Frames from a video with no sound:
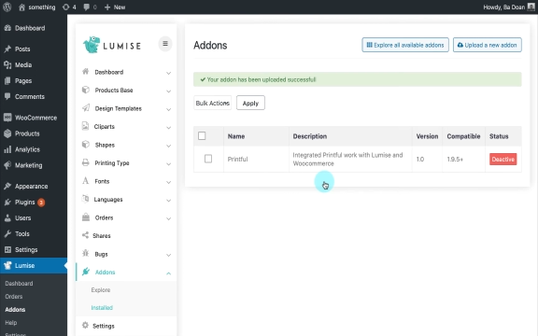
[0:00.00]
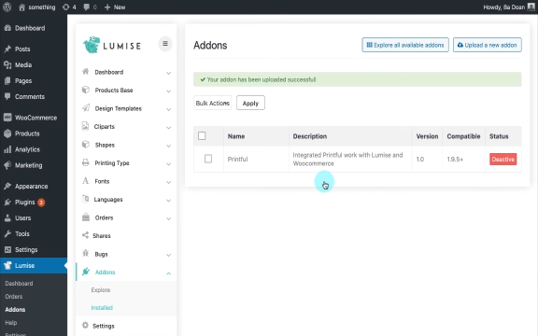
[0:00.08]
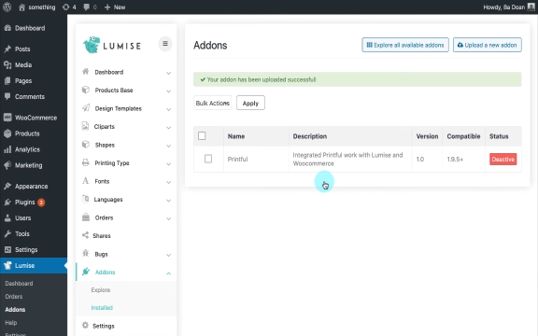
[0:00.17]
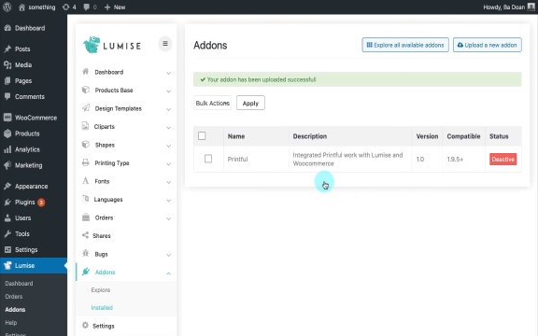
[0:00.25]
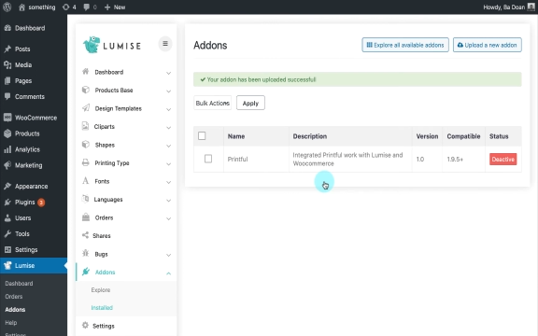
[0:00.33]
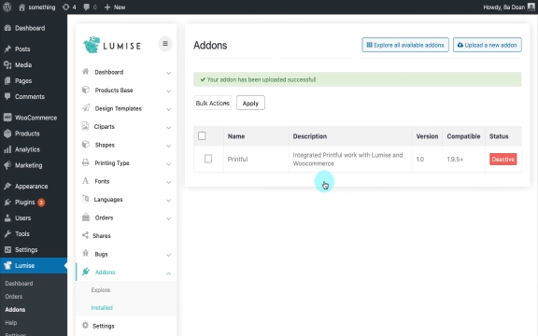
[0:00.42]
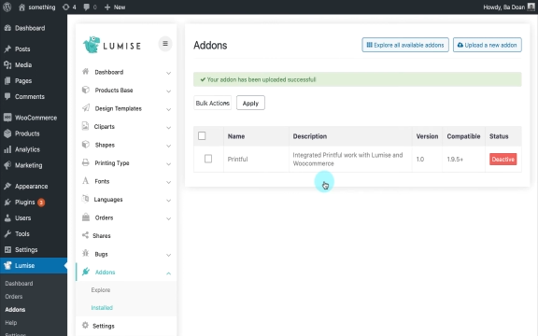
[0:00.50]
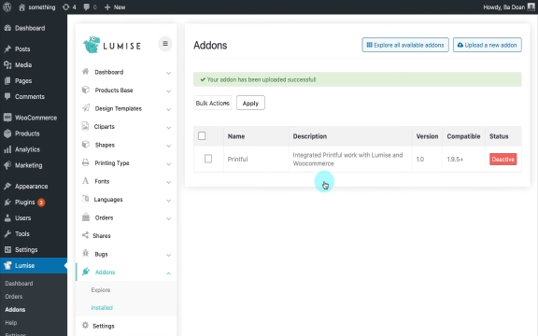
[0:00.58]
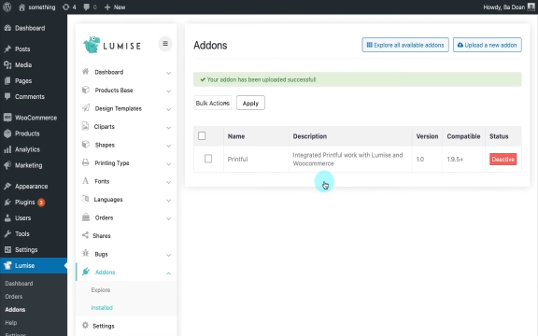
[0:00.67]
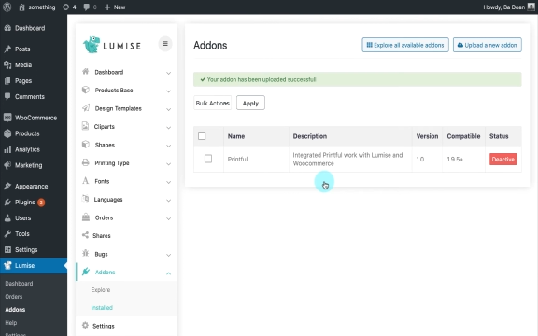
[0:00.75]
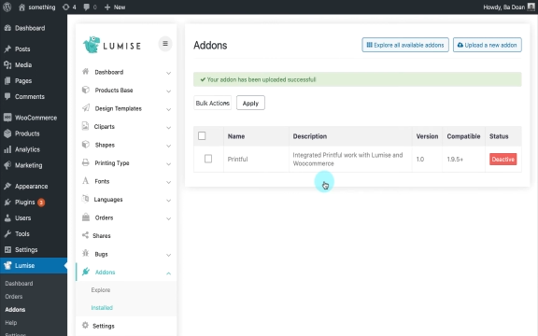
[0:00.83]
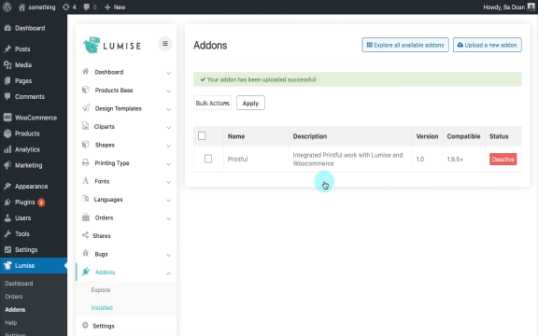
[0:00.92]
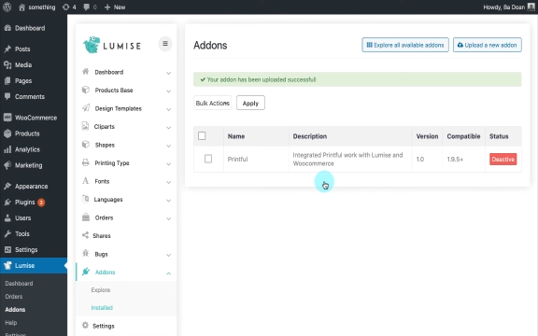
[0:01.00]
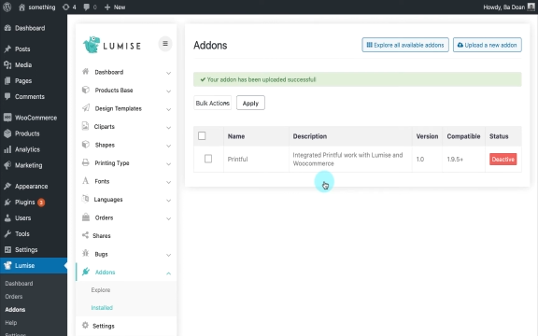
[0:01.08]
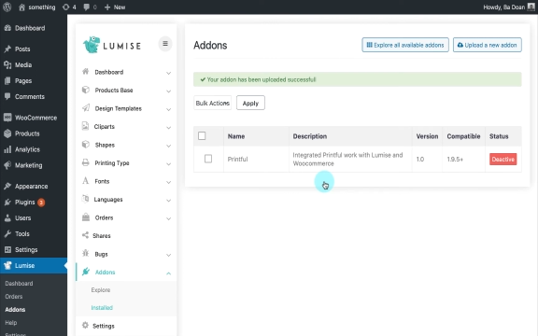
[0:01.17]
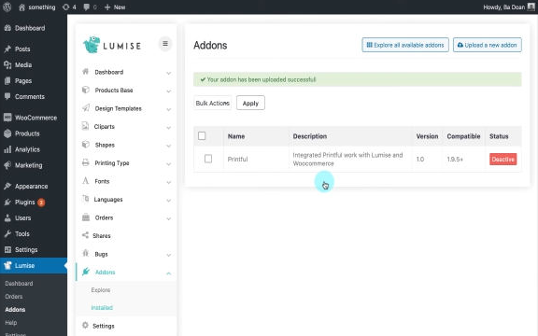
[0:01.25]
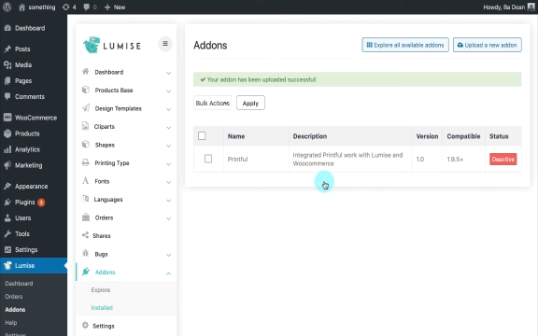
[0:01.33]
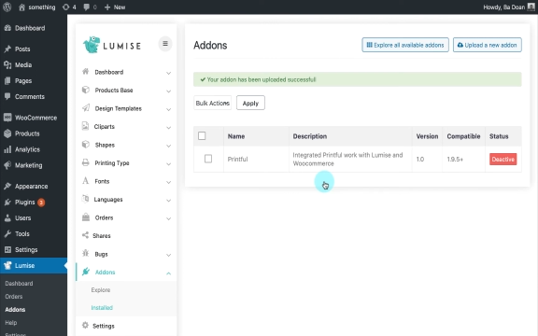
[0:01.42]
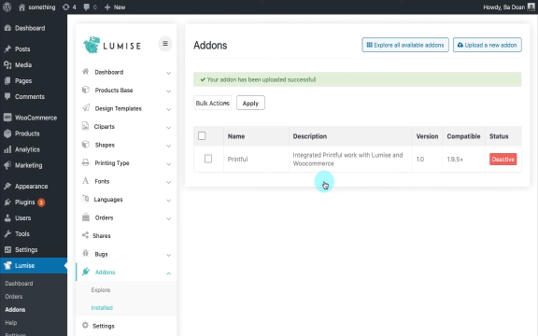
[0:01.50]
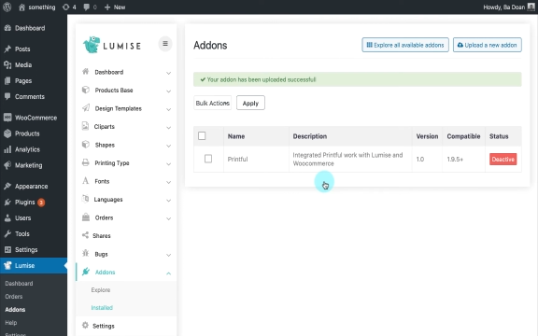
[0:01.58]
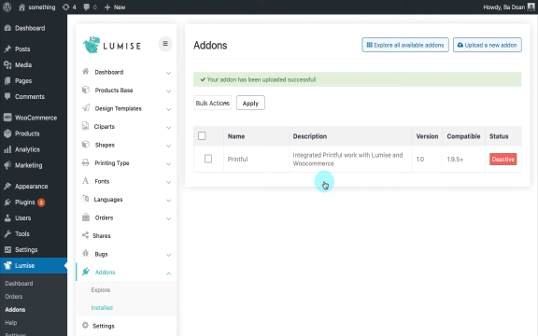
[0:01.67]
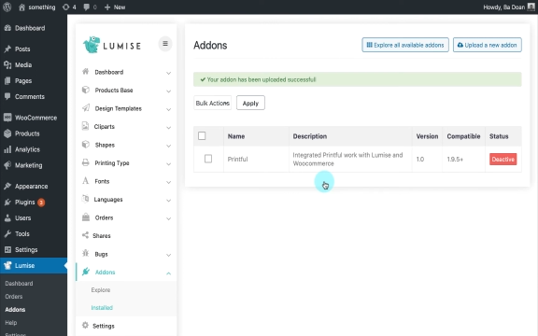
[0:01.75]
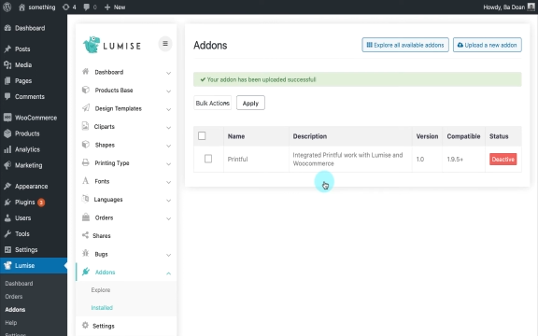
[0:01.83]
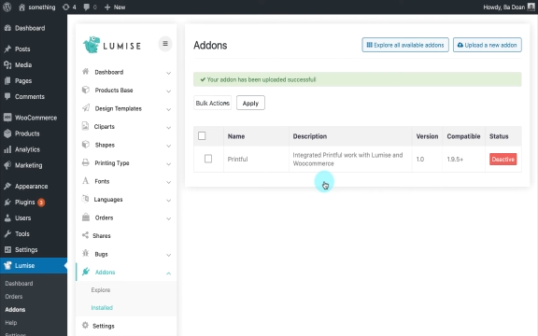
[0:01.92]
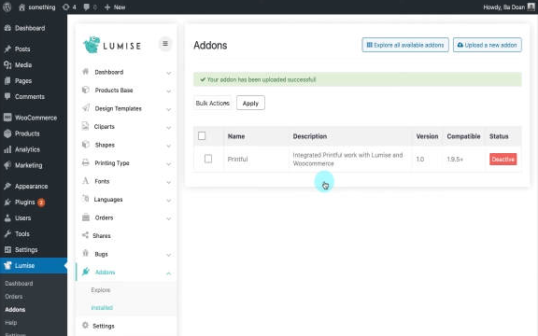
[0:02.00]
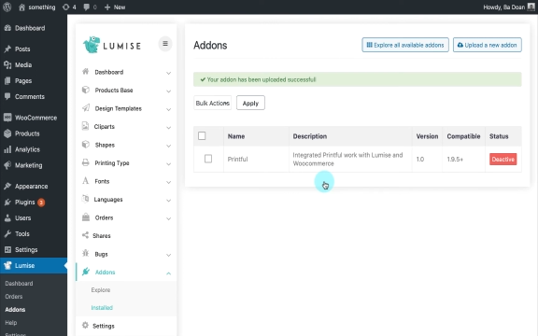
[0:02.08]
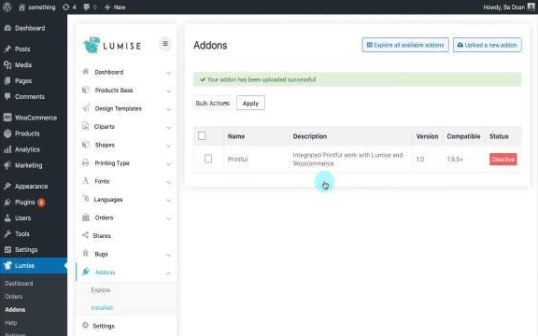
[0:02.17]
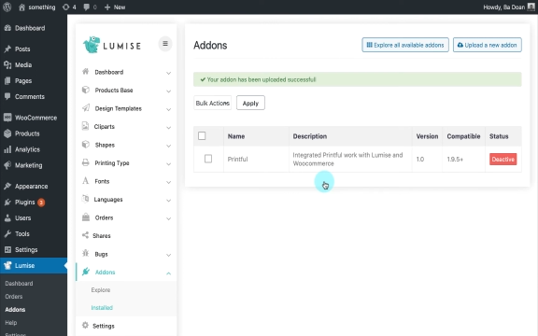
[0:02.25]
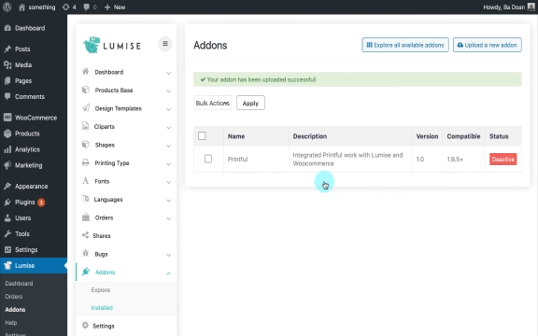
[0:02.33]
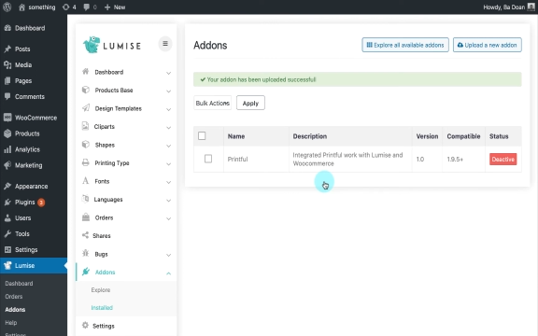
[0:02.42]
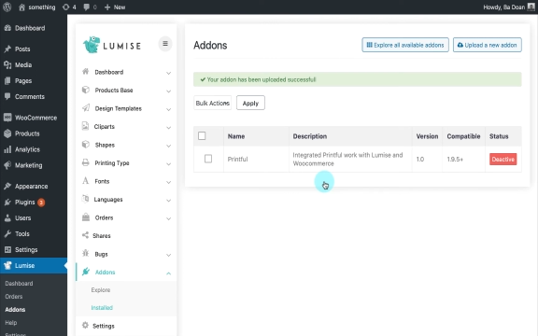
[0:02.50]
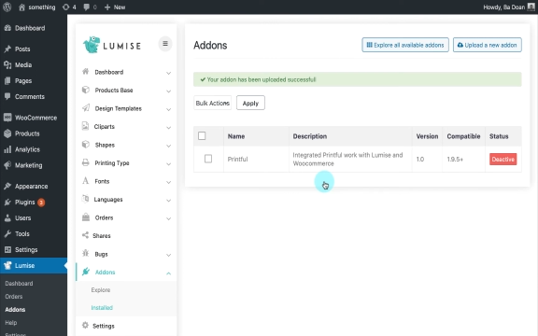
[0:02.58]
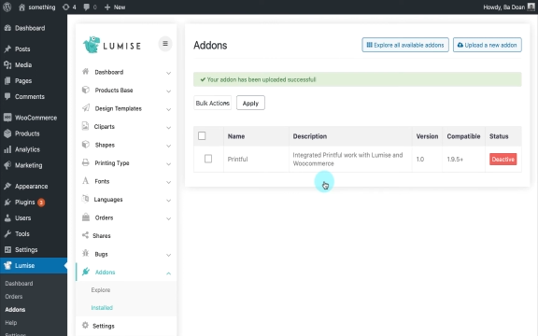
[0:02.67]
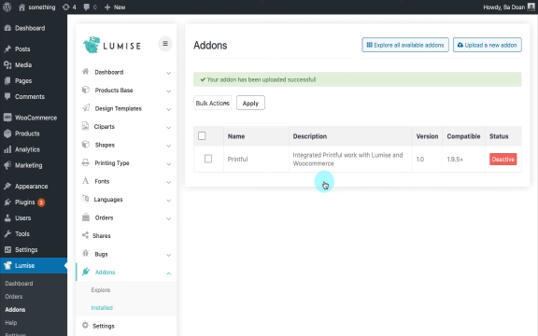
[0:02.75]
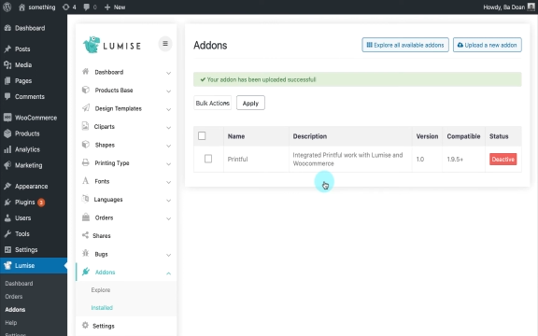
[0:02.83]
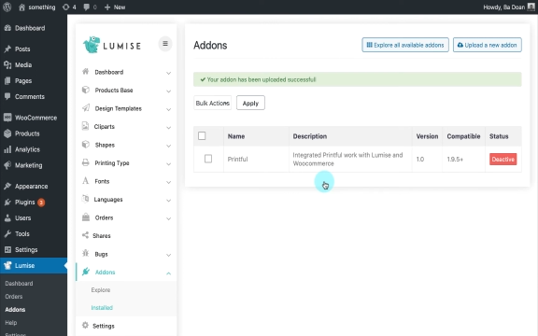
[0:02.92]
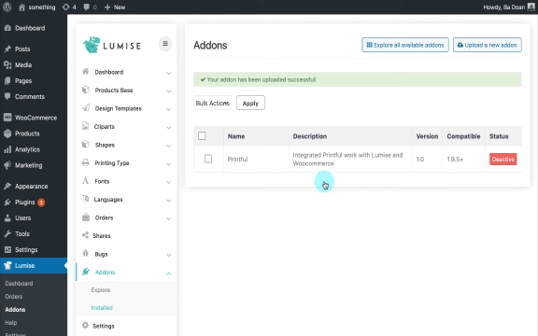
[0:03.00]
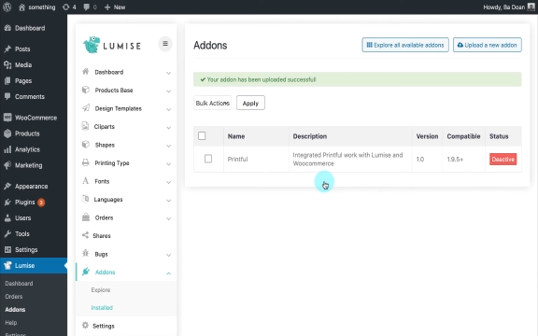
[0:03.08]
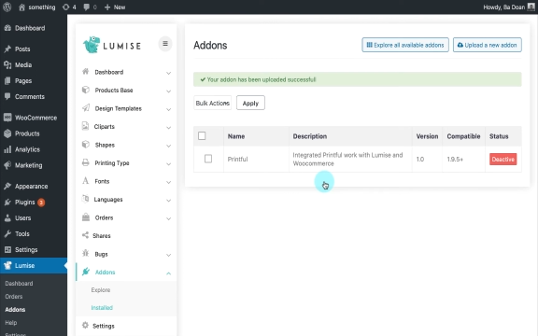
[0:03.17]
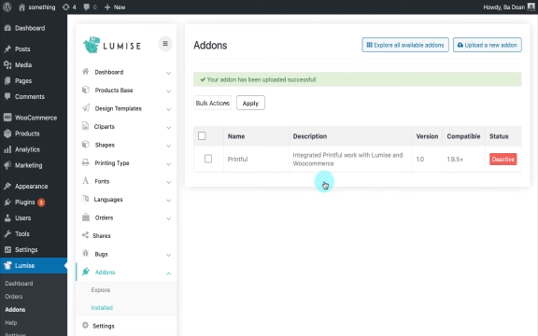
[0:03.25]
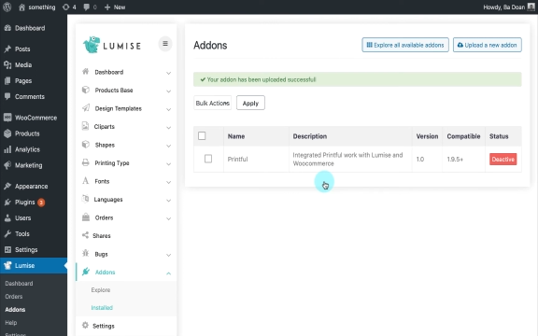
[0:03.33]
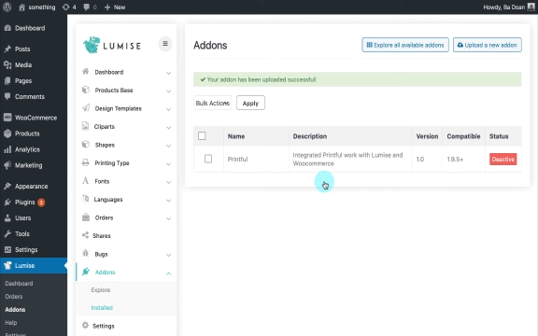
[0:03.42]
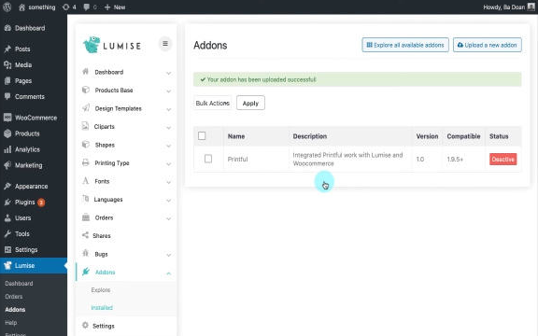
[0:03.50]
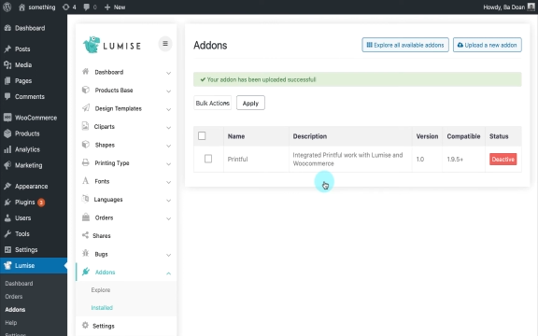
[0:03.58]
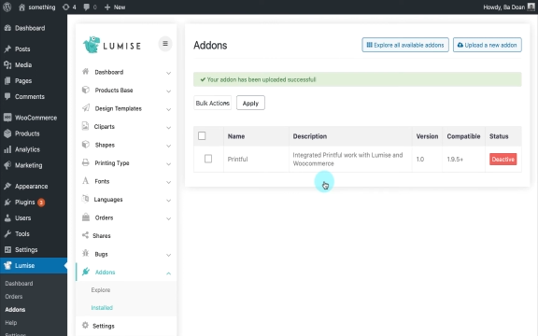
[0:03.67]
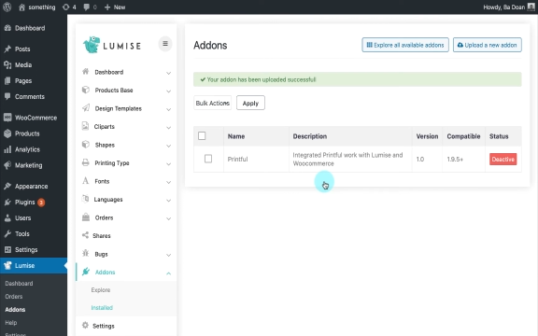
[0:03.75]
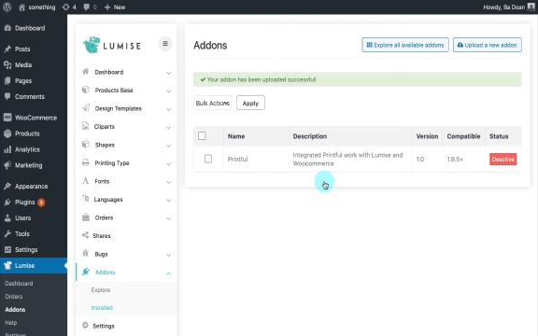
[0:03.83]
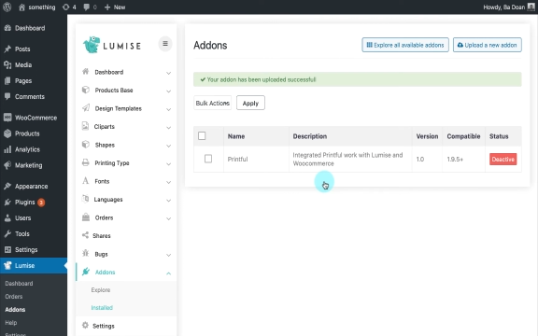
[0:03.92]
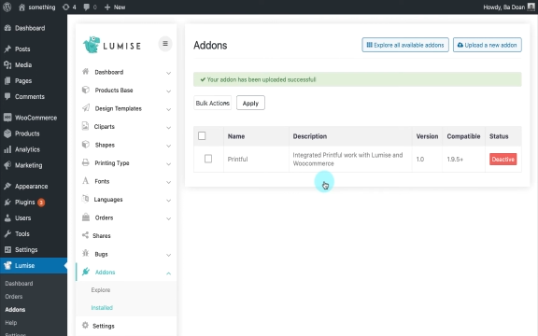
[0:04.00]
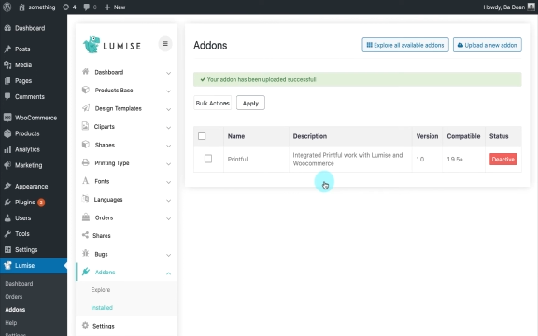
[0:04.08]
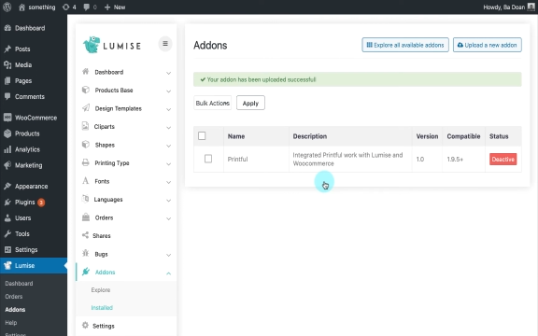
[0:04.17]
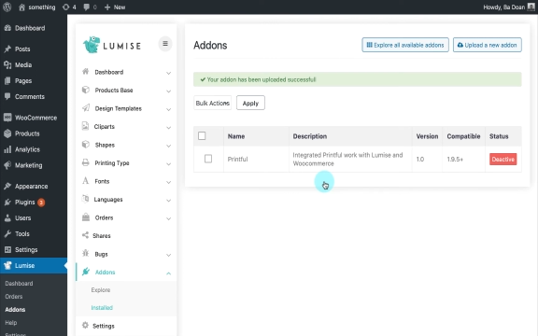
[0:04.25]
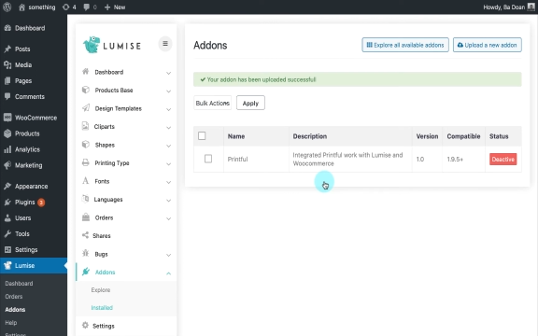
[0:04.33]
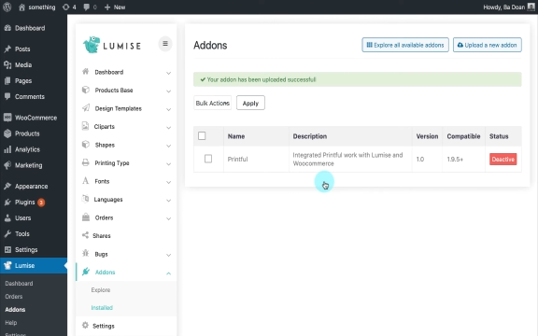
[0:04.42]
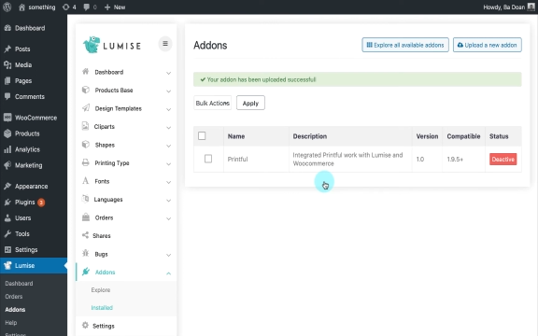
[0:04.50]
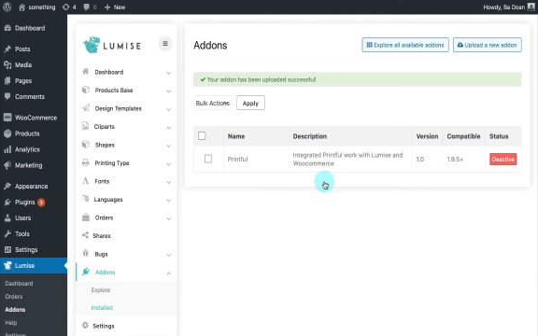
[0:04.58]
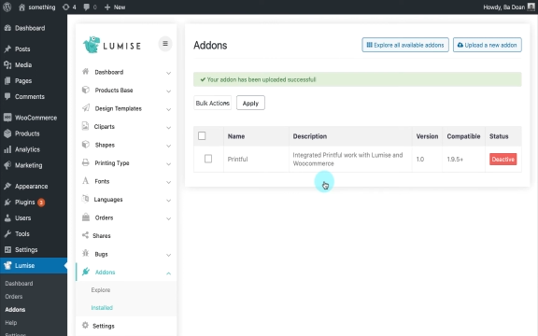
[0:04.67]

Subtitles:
[unreadable: no face in view]